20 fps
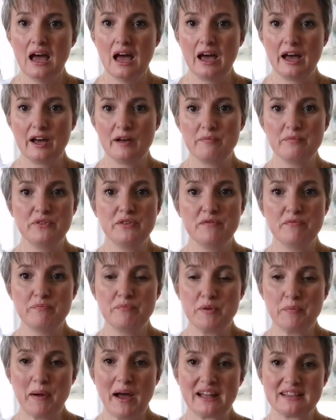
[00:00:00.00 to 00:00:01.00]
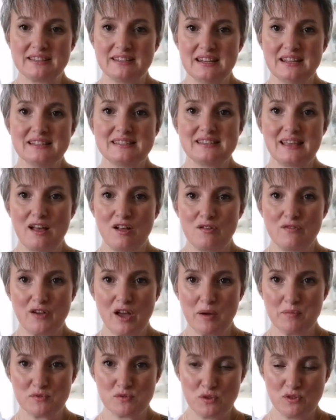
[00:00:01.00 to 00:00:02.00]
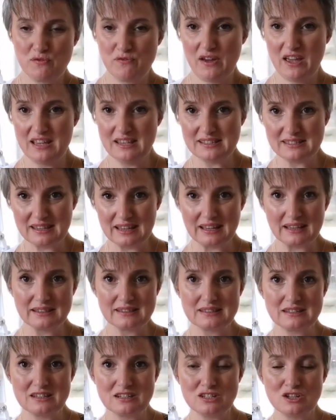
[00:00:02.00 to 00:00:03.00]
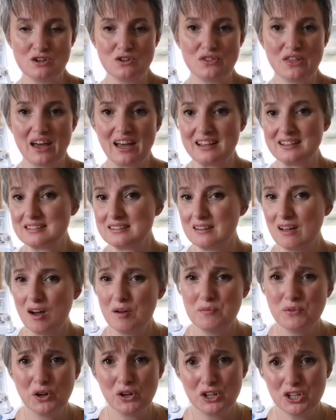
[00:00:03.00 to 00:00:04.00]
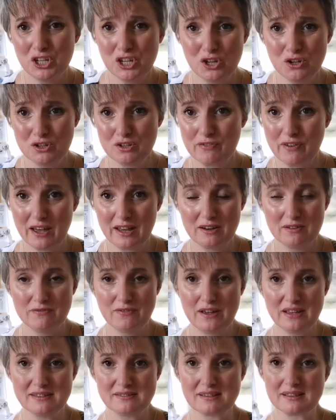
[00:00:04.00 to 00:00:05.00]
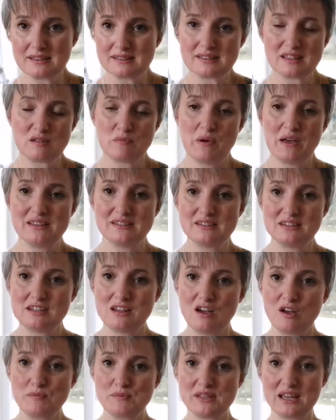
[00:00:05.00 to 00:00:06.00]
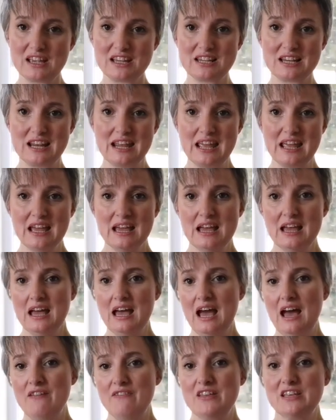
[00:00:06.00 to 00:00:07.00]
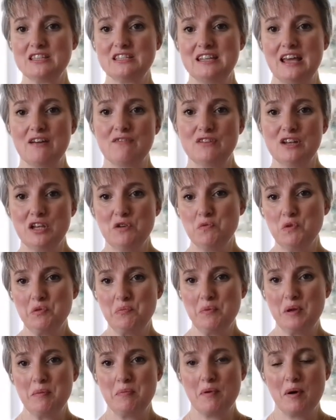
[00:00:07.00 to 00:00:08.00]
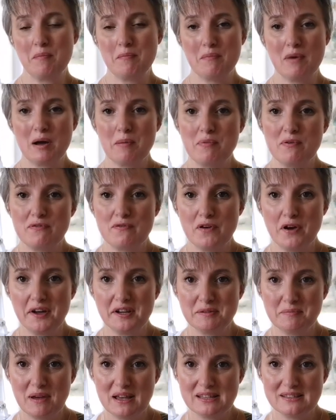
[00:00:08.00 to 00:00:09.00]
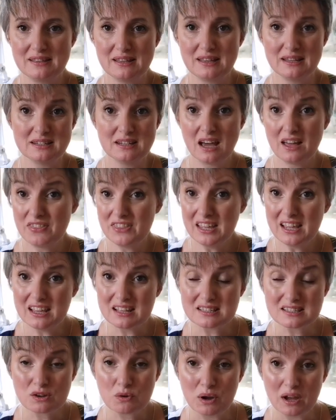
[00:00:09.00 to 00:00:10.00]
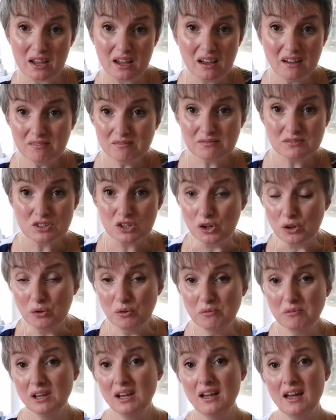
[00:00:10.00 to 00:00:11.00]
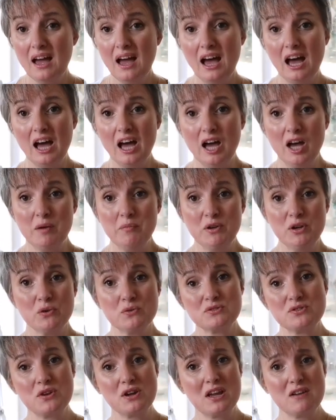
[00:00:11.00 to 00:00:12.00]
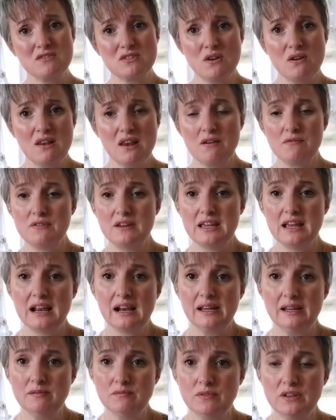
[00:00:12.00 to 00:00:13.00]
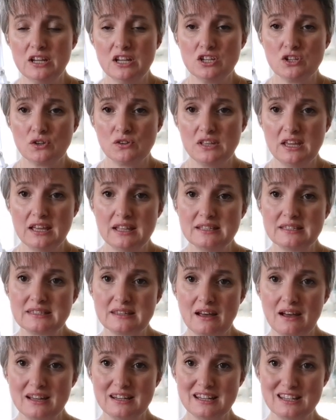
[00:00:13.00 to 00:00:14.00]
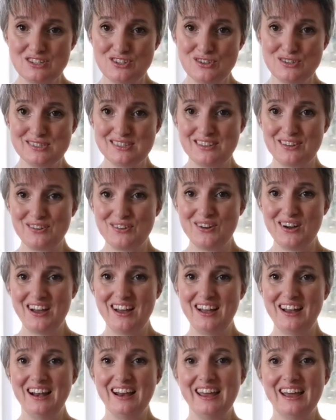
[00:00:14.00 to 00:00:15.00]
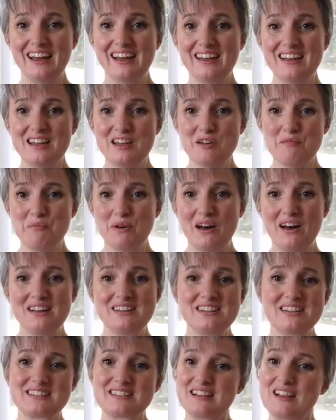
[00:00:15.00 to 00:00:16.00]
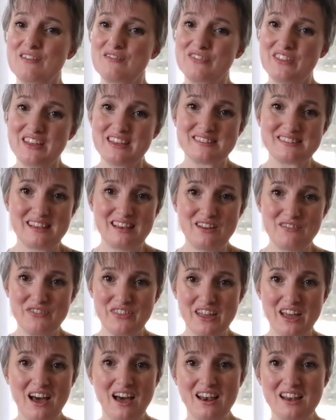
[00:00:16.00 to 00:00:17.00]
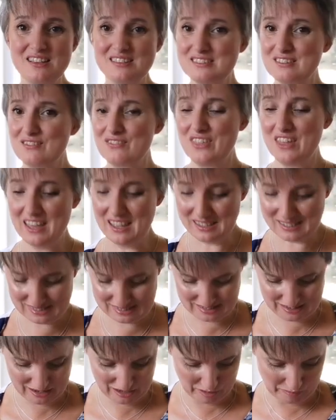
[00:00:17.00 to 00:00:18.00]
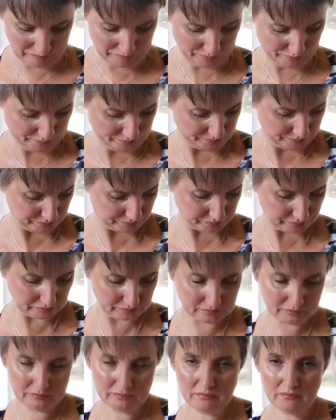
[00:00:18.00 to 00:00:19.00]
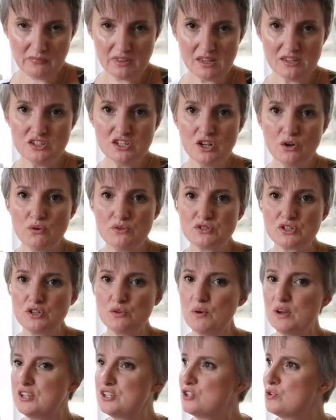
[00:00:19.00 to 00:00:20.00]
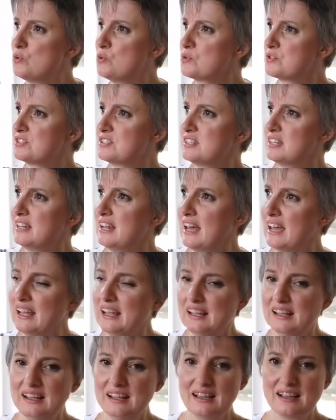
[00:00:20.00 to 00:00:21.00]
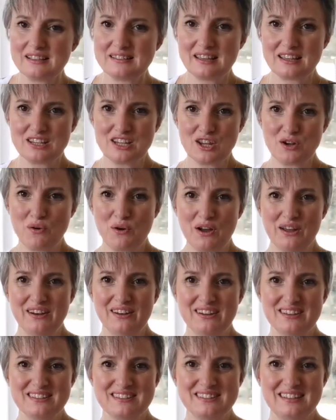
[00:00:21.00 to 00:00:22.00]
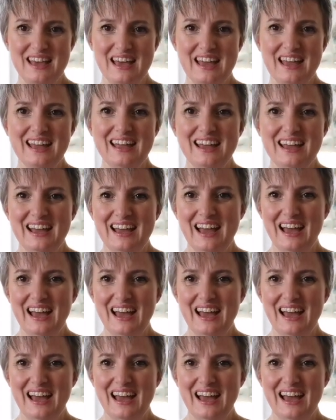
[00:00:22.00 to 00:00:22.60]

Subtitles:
The pattern itself comes with facings to do that. Now I'm not a huge fan of facings at the best of times actually, and this definitely would be my preferred method. I think it's quicker too, and also it gives you a lovely clean finish on the inside as you saw earlier. But I just love this. I love the colours of this. Do you know, I was going to wear shorts today because it's actually quite a nice day.